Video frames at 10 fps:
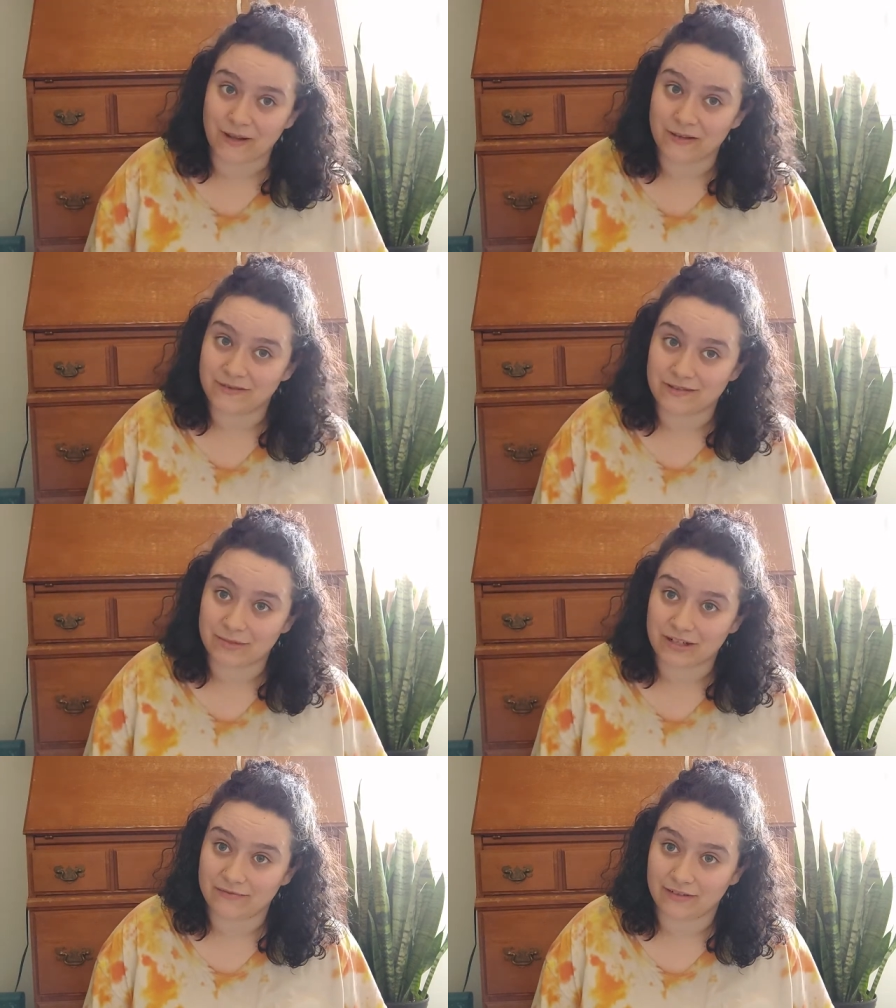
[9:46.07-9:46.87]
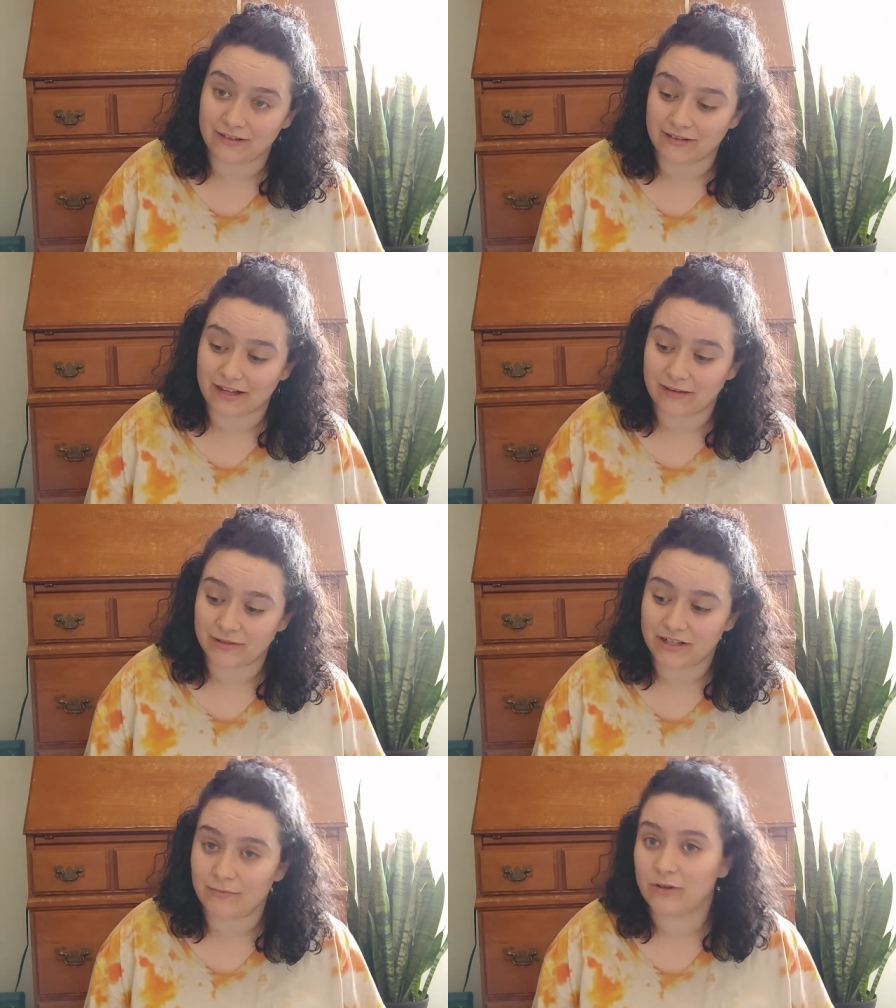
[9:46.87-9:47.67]
I'm not used to being in front of the
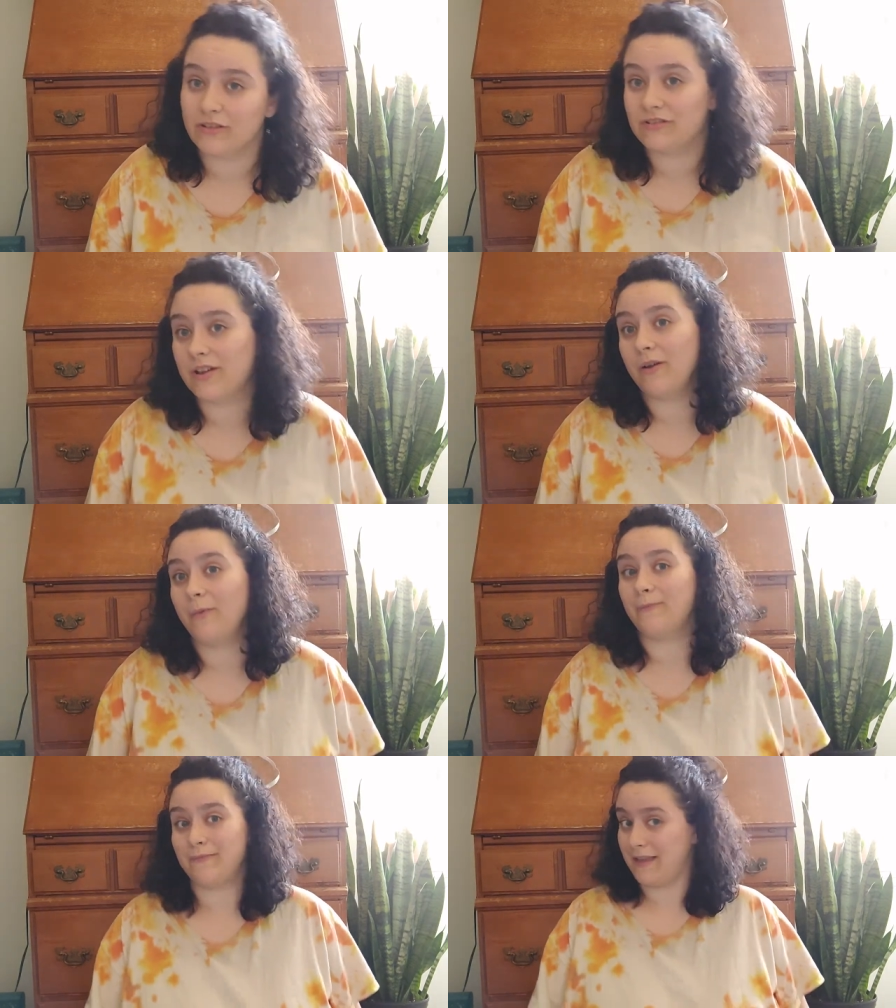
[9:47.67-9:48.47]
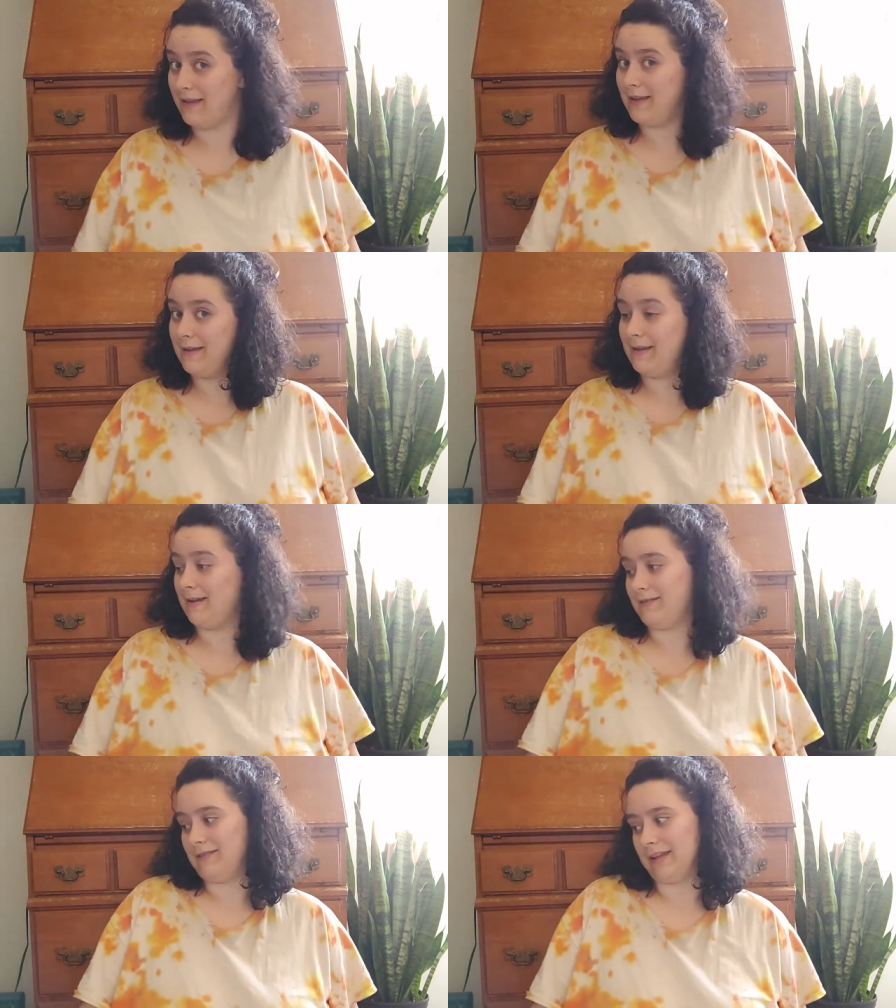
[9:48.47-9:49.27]
camera anymore, so
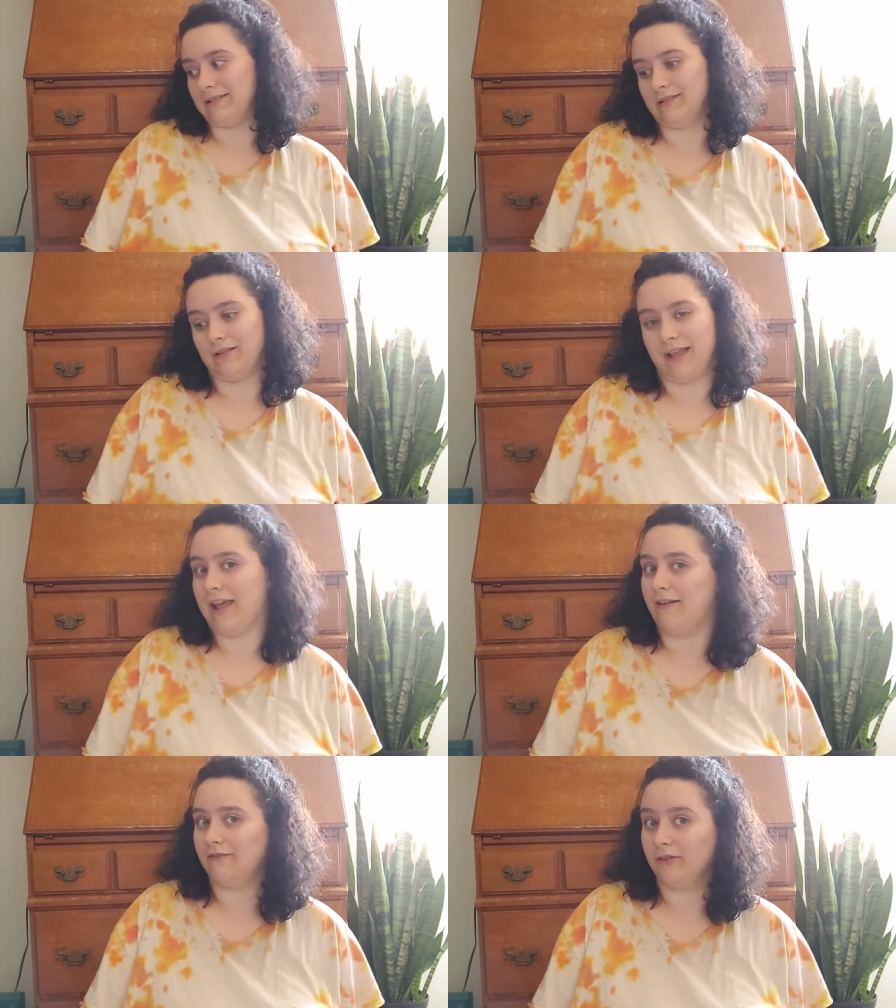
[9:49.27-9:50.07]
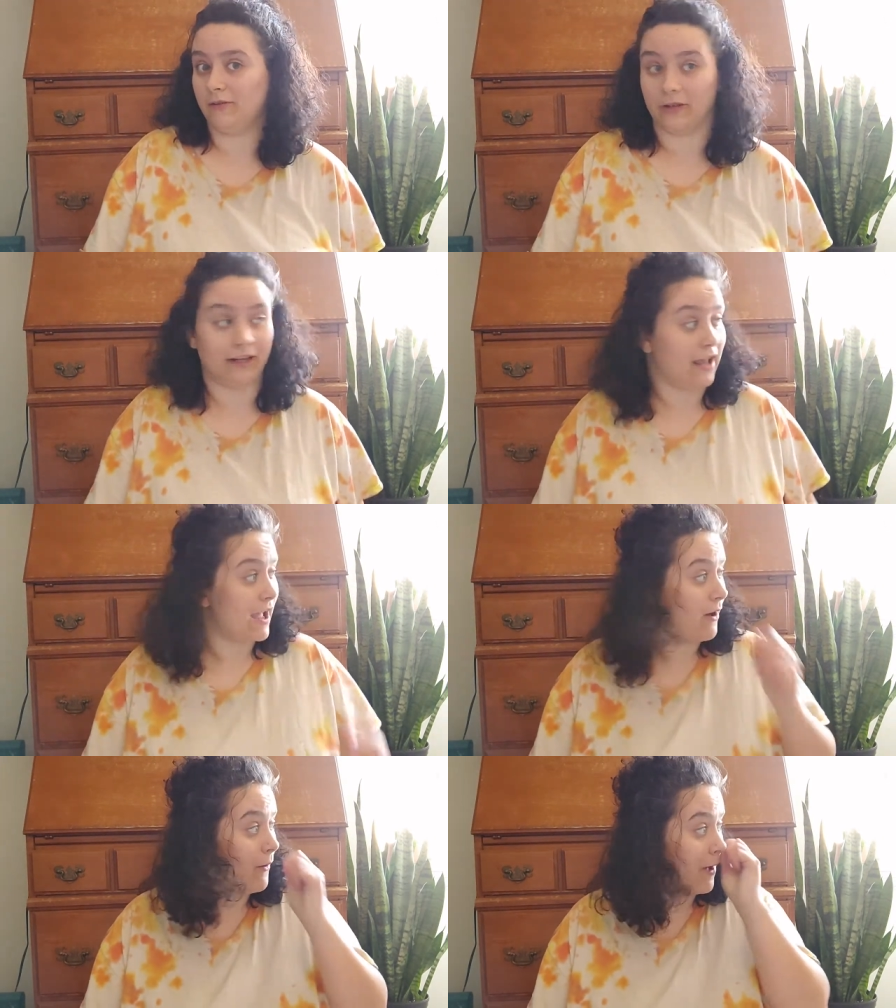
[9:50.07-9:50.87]
that's all I have for you right
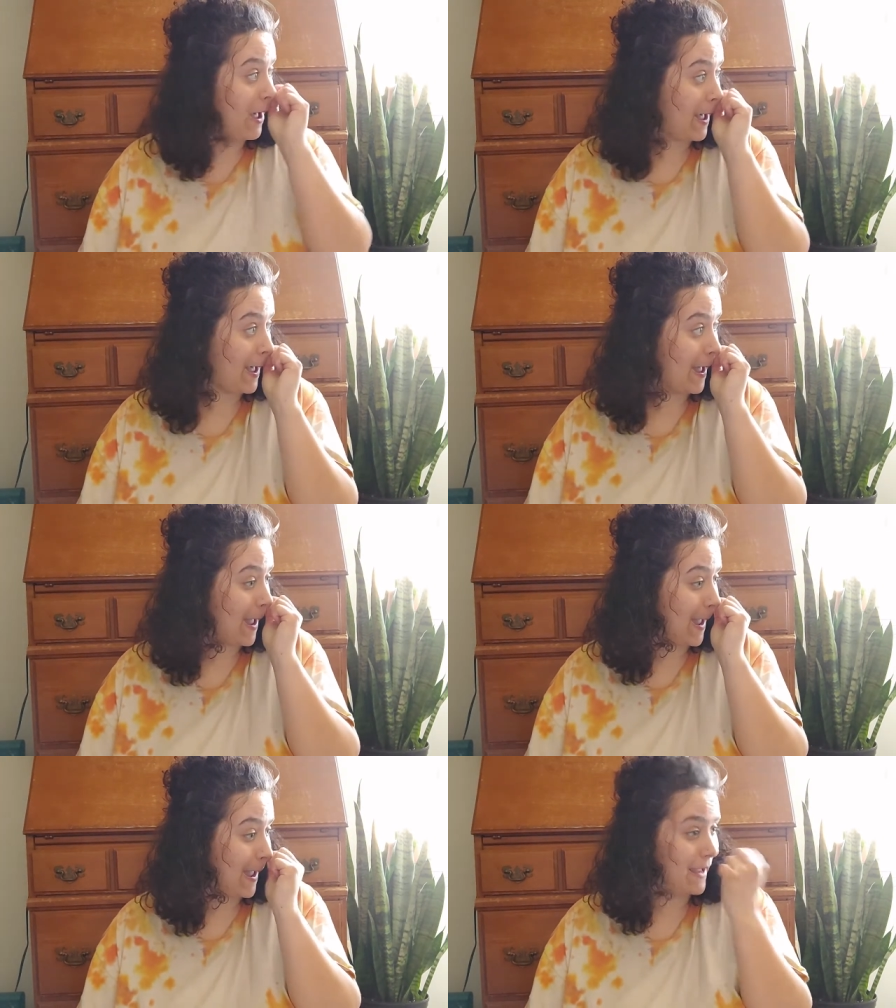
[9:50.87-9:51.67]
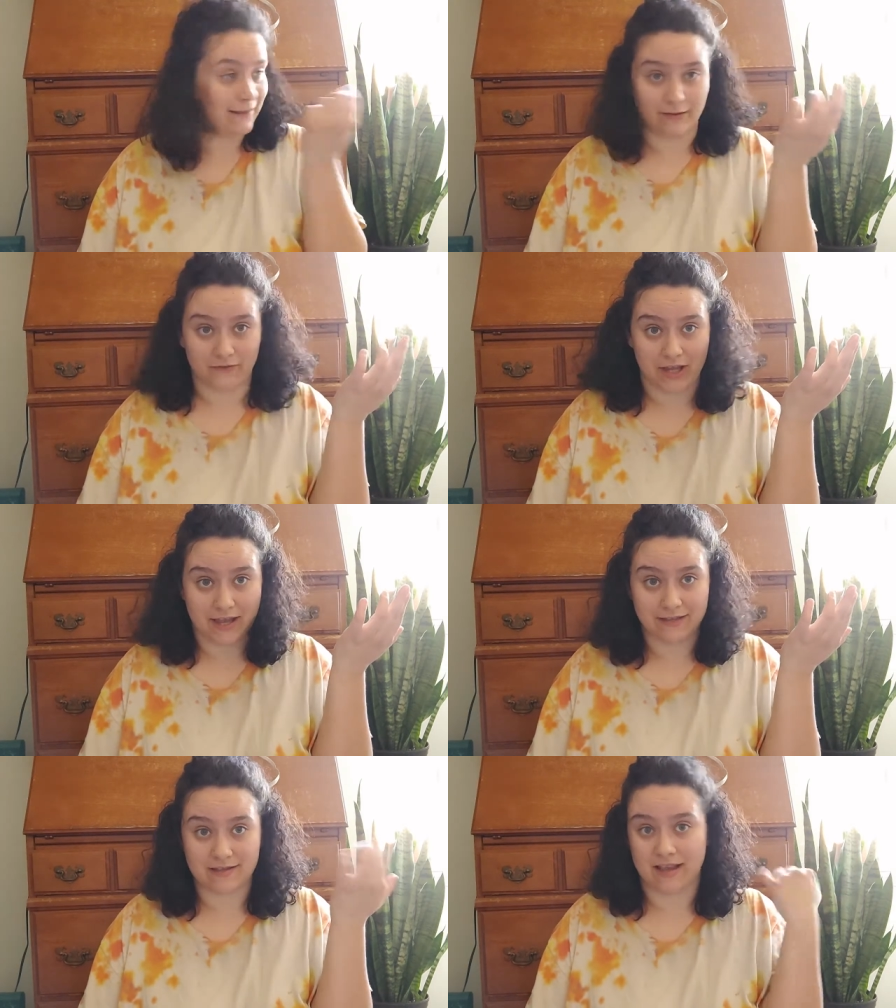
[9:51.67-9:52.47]
now. I love you guys.